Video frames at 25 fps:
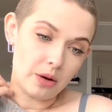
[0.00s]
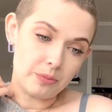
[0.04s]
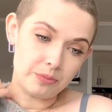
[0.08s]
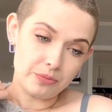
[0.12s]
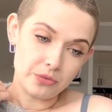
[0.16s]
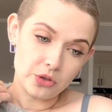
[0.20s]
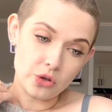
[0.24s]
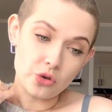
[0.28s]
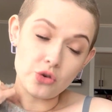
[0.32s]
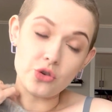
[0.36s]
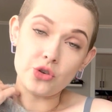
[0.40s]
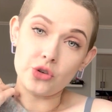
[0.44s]

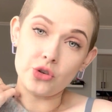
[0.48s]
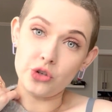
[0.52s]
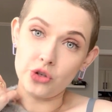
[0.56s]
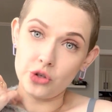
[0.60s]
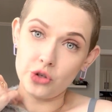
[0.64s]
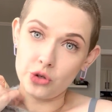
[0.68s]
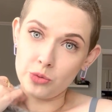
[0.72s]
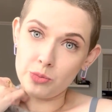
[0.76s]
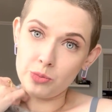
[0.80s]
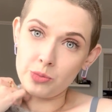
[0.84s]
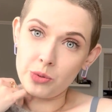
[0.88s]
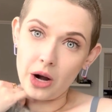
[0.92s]
you should
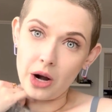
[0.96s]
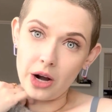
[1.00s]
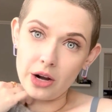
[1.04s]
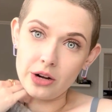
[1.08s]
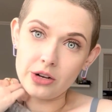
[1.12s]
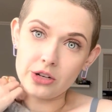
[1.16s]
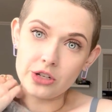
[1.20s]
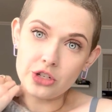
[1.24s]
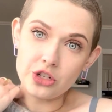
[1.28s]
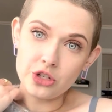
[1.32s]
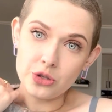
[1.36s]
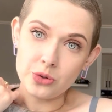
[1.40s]
do
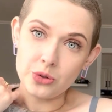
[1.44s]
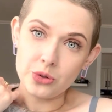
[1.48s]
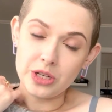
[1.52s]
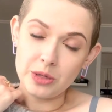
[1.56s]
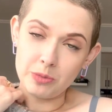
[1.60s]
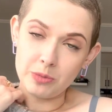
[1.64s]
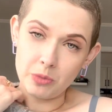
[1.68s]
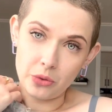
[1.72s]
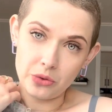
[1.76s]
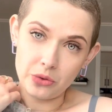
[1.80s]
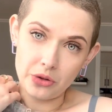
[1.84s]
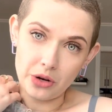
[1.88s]
prior to
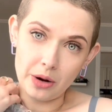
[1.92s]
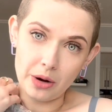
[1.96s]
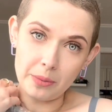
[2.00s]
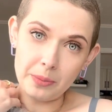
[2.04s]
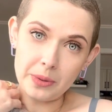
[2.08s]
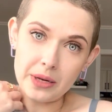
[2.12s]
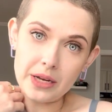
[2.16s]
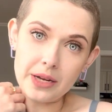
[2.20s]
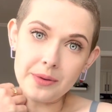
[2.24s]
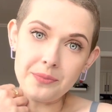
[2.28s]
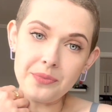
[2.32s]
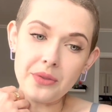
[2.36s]

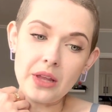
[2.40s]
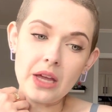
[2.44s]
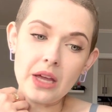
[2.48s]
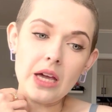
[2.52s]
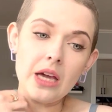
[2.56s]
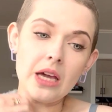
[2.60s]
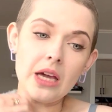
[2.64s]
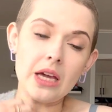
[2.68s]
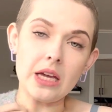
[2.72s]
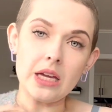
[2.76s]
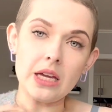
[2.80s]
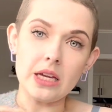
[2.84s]
chemotherapy
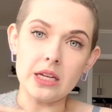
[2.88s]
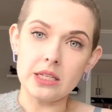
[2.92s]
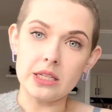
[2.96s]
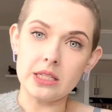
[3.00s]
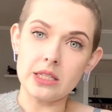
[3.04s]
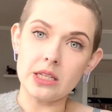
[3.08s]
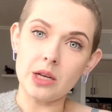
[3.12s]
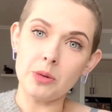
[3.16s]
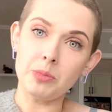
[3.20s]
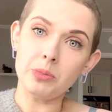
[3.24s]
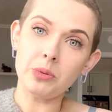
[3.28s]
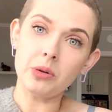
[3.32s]
is
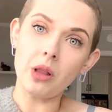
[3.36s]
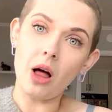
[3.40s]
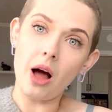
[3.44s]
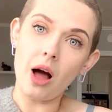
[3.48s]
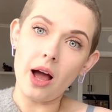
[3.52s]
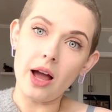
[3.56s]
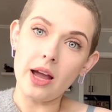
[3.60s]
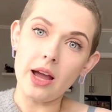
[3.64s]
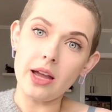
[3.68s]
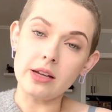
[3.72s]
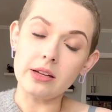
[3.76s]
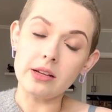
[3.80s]

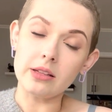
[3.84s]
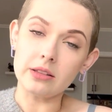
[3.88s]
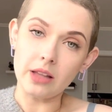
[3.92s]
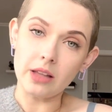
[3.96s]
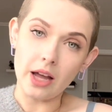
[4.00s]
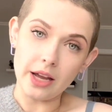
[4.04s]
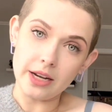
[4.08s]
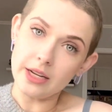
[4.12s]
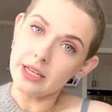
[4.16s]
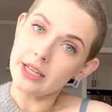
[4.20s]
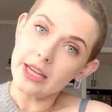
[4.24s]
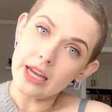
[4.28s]
apply
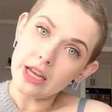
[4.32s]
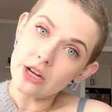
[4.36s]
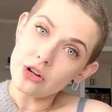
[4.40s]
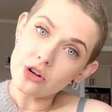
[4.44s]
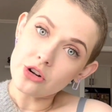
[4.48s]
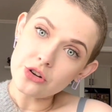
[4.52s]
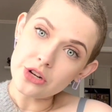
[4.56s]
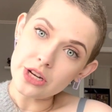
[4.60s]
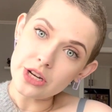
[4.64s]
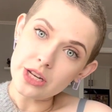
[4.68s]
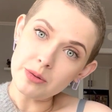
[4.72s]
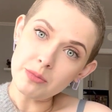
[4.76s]
lidocaine
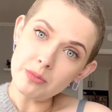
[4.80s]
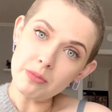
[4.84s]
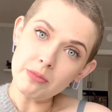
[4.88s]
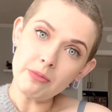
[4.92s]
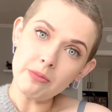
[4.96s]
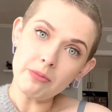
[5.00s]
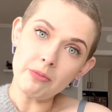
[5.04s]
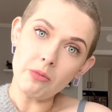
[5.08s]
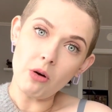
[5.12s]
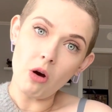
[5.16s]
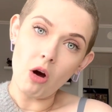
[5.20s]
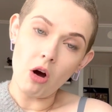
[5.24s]
cream
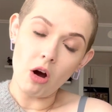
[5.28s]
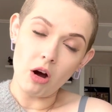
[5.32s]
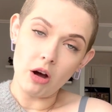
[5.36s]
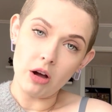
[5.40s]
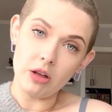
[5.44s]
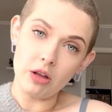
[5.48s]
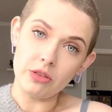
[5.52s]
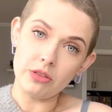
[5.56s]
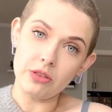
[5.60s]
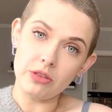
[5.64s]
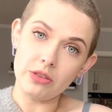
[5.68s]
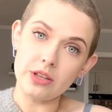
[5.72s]

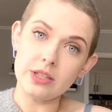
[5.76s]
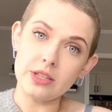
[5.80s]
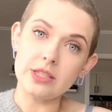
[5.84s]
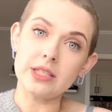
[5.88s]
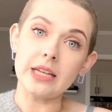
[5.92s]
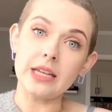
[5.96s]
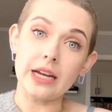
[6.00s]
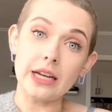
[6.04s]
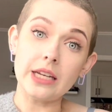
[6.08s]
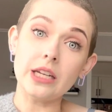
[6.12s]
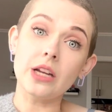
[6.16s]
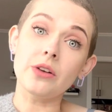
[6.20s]
on the
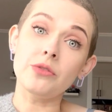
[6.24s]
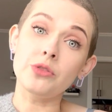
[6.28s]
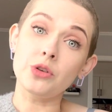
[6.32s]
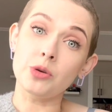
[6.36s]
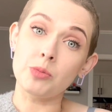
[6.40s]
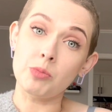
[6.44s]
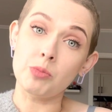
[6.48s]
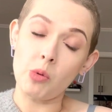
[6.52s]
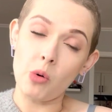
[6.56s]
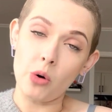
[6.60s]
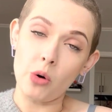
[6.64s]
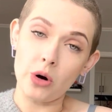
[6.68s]
site of your
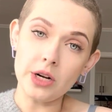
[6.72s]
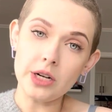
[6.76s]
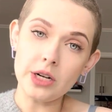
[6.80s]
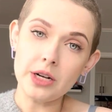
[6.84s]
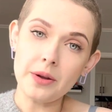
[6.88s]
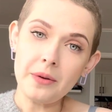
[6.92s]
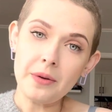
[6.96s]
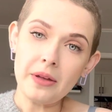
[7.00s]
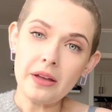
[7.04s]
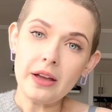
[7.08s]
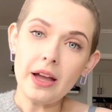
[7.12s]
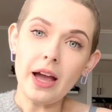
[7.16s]
port
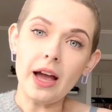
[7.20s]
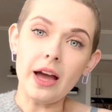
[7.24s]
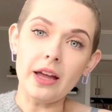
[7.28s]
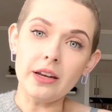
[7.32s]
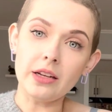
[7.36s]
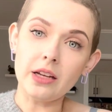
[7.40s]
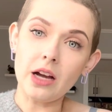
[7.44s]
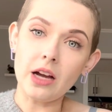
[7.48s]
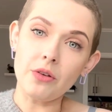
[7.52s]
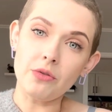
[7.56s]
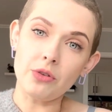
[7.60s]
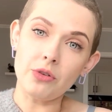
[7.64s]
and
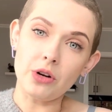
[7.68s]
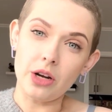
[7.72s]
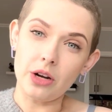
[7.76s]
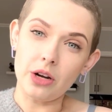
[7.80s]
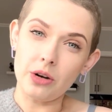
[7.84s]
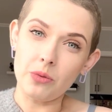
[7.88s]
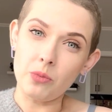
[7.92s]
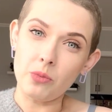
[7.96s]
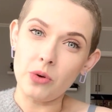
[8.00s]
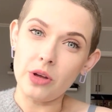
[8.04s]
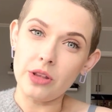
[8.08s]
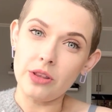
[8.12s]
cover
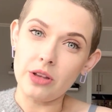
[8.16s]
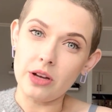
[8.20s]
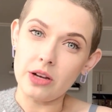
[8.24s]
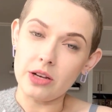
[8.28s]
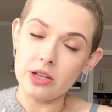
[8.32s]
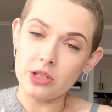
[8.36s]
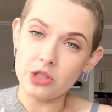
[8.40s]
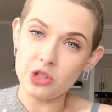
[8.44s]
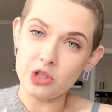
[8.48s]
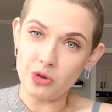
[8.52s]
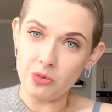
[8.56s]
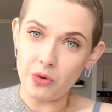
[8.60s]
it with a
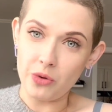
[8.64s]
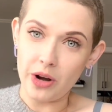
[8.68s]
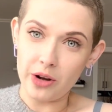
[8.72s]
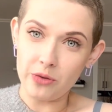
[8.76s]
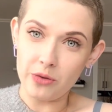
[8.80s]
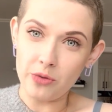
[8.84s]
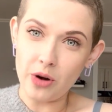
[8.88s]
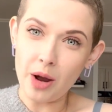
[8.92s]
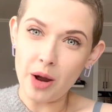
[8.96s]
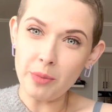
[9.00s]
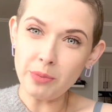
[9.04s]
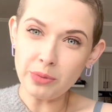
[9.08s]
saran
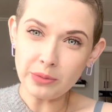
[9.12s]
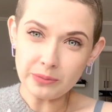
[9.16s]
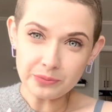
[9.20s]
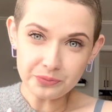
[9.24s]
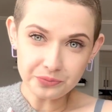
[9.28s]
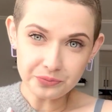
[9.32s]
wrap,